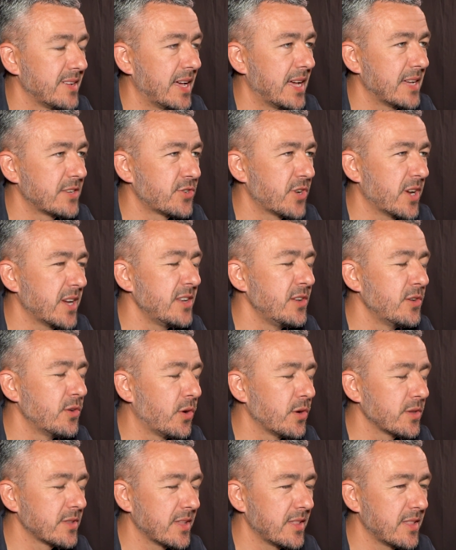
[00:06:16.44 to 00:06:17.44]
I try
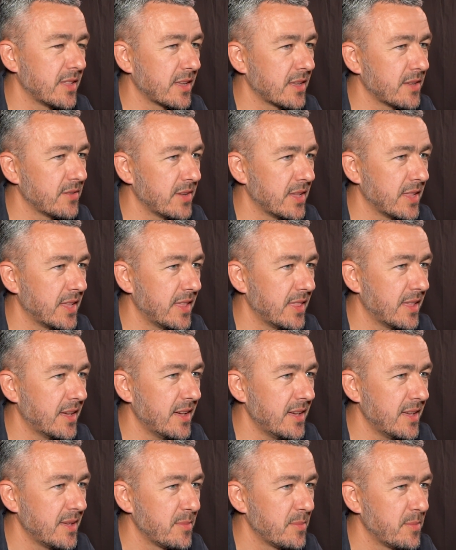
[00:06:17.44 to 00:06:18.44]
not to think of it like
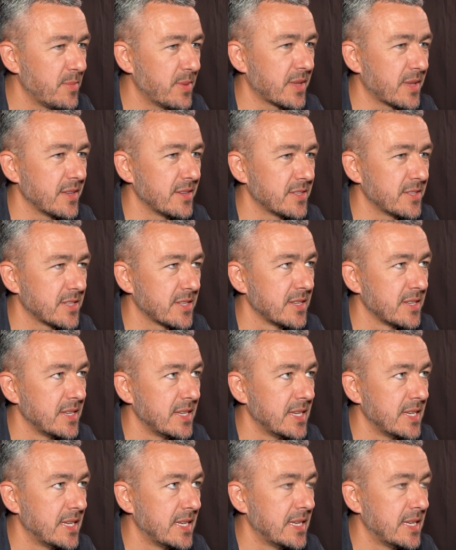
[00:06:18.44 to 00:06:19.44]
that, because
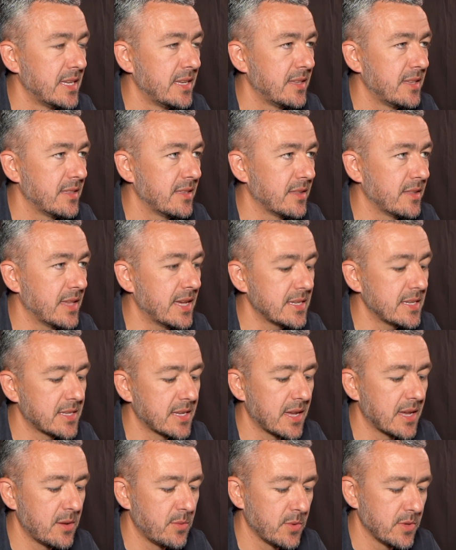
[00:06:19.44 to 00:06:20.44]
the last
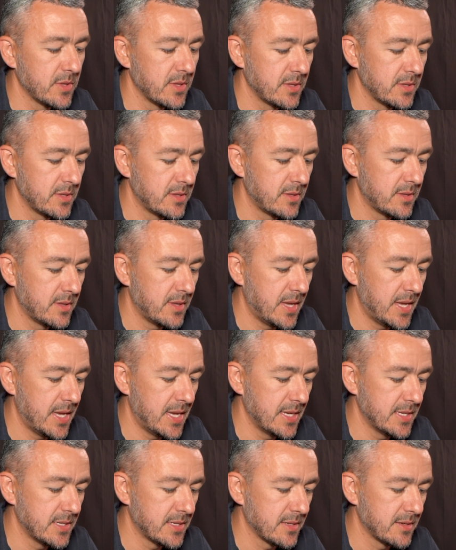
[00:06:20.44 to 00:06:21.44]
thing I want
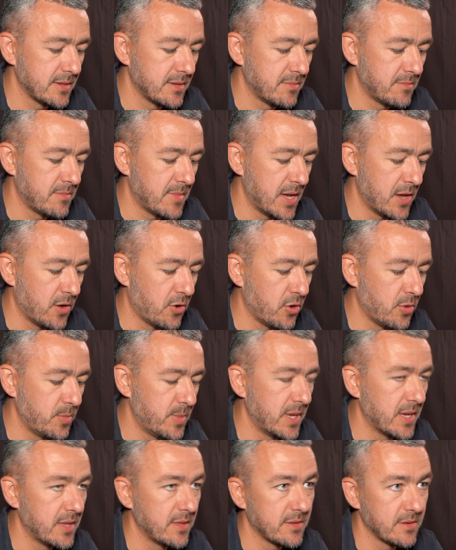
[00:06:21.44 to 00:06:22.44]
is my
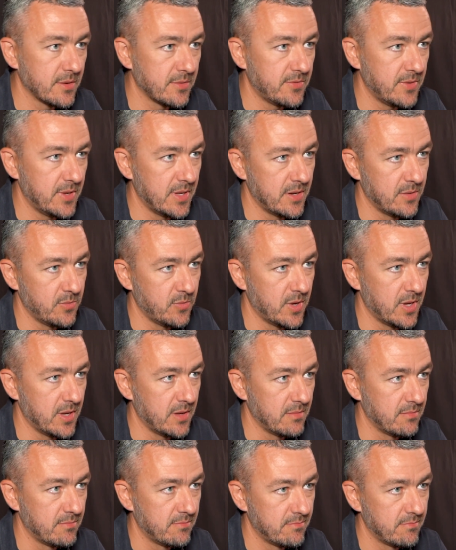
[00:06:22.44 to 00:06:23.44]
hobby interfering
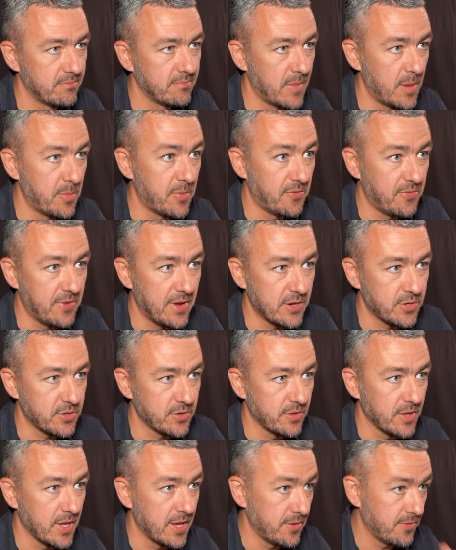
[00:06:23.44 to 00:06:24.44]
with my
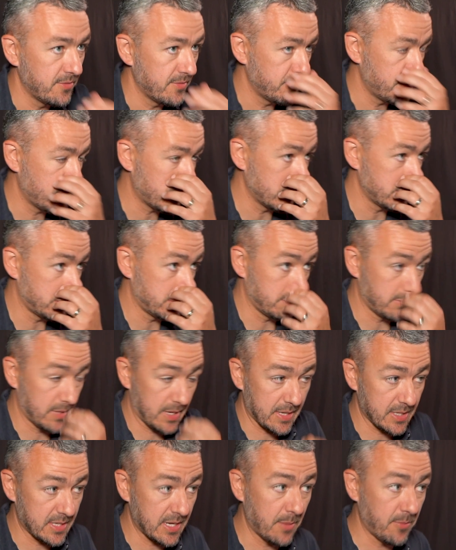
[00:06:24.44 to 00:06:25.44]
professional life. Because,
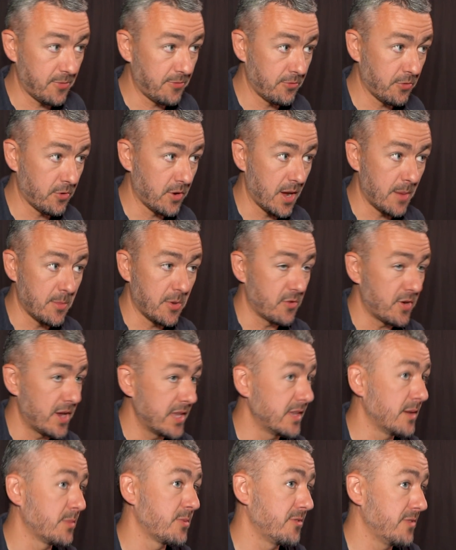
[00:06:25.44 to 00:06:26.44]
like I said before, I'm
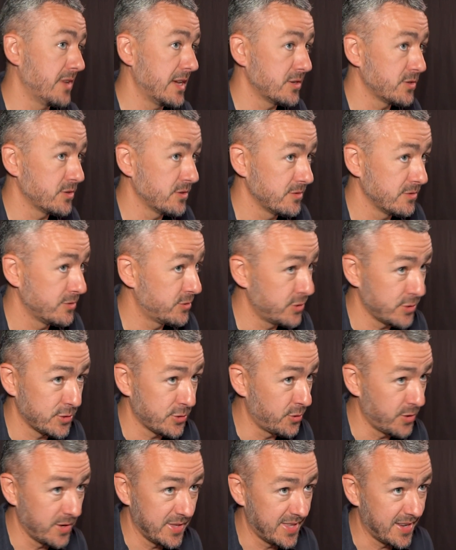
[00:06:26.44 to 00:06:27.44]
already a professional. It's just
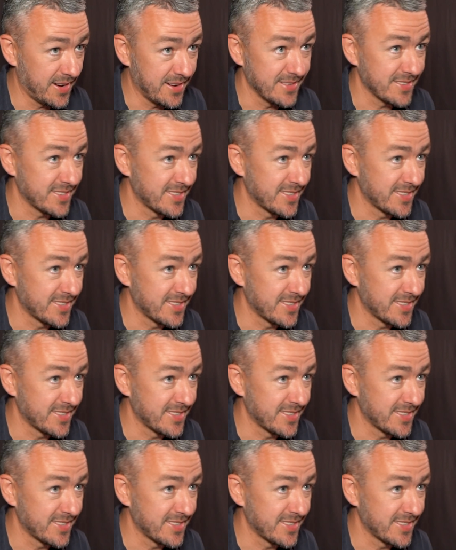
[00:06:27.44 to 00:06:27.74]
not a dart.